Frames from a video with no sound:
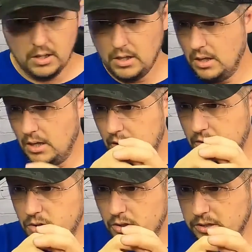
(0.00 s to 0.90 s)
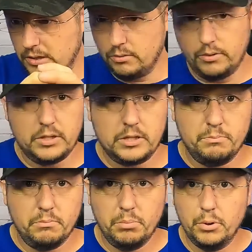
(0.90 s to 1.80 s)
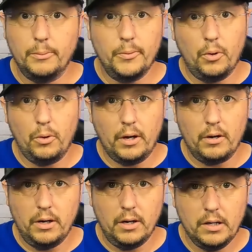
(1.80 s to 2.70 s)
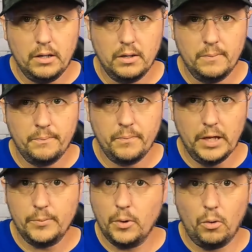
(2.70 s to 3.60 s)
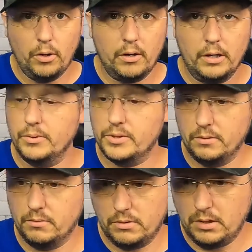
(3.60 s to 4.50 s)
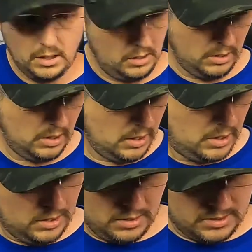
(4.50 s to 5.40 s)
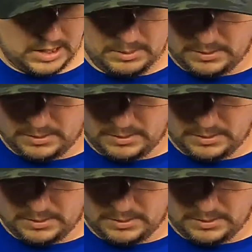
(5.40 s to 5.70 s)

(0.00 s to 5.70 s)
it just literally just blew up the whole area, lit up the whole area. And came out with this